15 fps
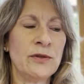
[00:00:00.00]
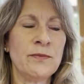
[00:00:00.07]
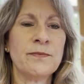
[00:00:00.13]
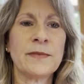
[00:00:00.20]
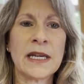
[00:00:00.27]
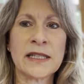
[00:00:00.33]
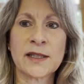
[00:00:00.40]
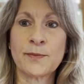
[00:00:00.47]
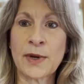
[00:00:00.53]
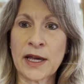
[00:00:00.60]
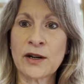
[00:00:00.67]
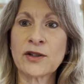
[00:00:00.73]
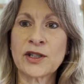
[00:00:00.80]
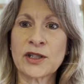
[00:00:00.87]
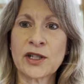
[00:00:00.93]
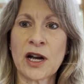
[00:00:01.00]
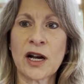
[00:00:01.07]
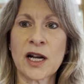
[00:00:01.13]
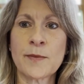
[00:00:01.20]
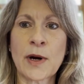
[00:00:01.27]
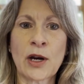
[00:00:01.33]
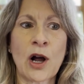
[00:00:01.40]
it's better to
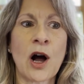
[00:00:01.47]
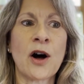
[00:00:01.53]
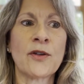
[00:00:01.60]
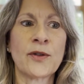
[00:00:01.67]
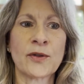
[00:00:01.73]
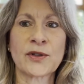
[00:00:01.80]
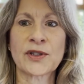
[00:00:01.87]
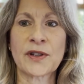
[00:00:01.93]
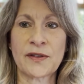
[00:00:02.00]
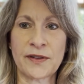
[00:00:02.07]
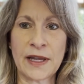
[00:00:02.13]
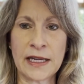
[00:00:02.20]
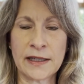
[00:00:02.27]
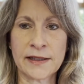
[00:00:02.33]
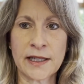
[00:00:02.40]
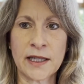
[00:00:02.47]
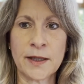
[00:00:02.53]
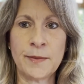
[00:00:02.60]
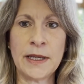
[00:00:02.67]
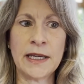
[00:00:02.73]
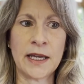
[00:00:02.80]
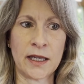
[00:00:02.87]
talk about all those things in
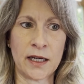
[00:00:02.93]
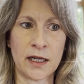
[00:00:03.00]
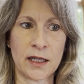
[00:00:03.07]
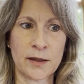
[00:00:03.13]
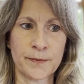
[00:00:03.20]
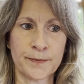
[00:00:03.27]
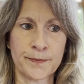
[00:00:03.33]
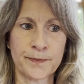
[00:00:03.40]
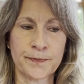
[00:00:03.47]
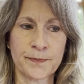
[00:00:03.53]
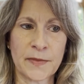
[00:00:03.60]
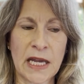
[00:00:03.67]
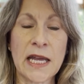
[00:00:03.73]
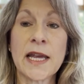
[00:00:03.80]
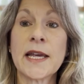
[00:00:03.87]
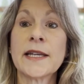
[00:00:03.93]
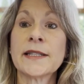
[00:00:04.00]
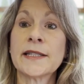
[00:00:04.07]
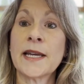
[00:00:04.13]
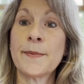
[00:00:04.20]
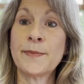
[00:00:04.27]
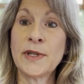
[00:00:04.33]
the beginning.
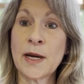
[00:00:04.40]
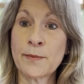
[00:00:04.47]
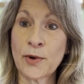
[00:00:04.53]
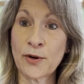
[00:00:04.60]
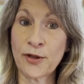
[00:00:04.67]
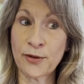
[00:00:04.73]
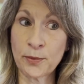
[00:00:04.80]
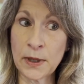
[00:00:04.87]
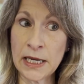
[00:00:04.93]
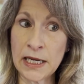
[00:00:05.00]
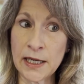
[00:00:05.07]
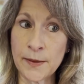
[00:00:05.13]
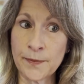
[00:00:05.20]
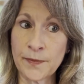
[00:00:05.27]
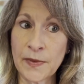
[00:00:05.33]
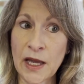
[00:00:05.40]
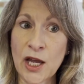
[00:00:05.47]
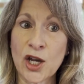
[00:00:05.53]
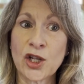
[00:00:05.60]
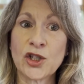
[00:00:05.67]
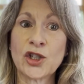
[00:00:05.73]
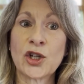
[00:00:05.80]
Tip number three,
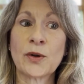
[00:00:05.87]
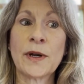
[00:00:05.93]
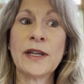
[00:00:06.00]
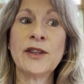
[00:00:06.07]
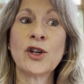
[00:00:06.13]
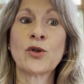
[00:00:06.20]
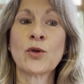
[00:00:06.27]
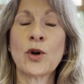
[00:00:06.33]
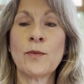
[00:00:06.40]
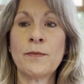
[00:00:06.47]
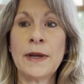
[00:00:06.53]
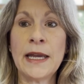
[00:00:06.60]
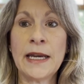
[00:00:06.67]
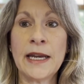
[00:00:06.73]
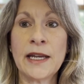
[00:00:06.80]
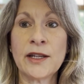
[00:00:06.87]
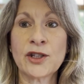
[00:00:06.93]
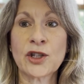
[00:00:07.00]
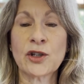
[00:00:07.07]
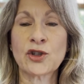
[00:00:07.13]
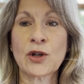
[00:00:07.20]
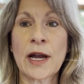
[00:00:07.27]
during the group
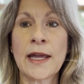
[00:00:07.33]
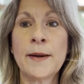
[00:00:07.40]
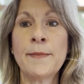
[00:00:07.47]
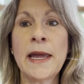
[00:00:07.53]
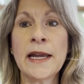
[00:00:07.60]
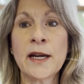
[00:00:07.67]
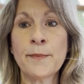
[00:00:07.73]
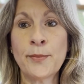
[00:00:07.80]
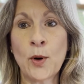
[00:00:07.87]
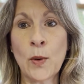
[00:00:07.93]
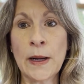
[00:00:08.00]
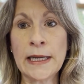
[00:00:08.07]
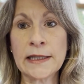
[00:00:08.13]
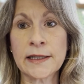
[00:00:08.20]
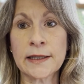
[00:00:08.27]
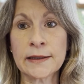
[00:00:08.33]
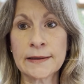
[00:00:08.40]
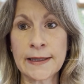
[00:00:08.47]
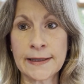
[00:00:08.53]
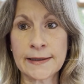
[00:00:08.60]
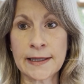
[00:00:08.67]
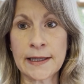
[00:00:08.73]
meetings, try to make a point to
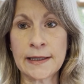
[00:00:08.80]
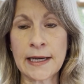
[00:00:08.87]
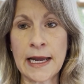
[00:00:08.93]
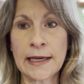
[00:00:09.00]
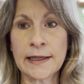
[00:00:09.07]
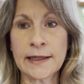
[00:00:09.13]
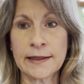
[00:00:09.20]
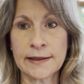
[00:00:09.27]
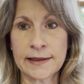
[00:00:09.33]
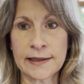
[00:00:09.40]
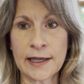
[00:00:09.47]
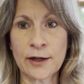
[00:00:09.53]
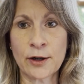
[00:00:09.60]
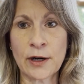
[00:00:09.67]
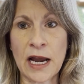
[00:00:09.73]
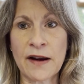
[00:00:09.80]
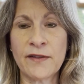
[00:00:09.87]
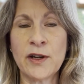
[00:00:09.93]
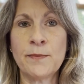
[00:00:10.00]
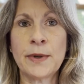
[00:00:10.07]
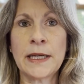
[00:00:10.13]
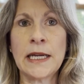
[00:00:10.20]
listen and consider
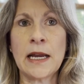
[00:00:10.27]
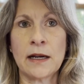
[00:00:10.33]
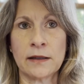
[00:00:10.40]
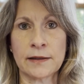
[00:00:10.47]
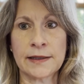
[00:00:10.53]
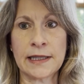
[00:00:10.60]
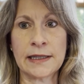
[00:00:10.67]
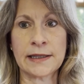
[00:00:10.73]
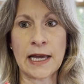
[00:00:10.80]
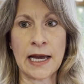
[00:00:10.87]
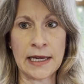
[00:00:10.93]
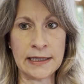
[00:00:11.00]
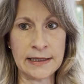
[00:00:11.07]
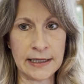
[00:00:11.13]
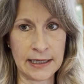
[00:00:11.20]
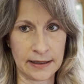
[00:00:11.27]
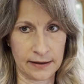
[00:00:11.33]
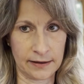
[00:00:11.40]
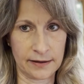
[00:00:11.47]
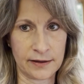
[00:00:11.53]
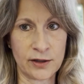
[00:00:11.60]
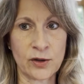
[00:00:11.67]
everybody else's
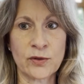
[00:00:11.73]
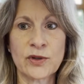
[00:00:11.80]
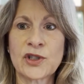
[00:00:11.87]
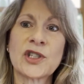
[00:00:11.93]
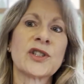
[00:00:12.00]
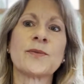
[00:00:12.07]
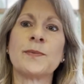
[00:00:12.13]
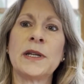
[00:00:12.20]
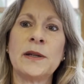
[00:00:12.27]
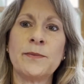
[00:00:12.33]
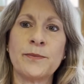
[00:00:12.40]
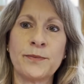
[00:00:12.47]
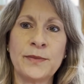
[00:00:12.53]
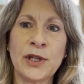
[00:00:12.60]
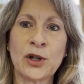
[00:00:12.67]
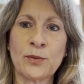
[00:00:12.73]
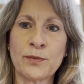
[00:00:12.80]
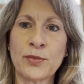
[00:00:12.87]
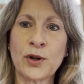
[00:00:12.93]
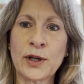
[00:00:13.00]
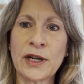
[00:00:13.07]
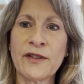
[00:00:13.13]
ideas. Don't just be,
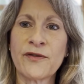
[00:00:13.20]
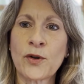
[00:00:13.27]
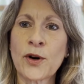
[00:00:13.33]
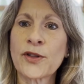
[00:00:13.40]
putting forth